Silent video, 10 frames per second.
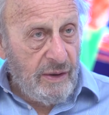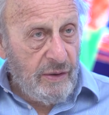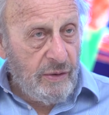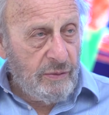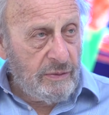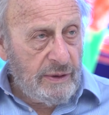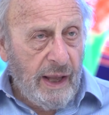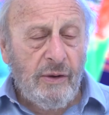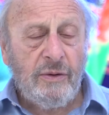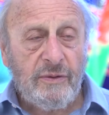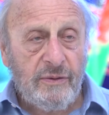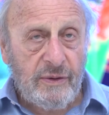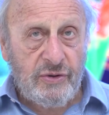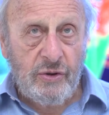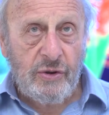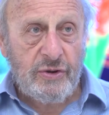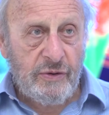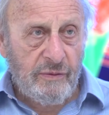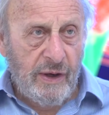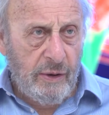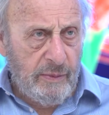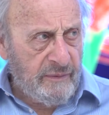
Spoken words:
who loathe the Church of Rome.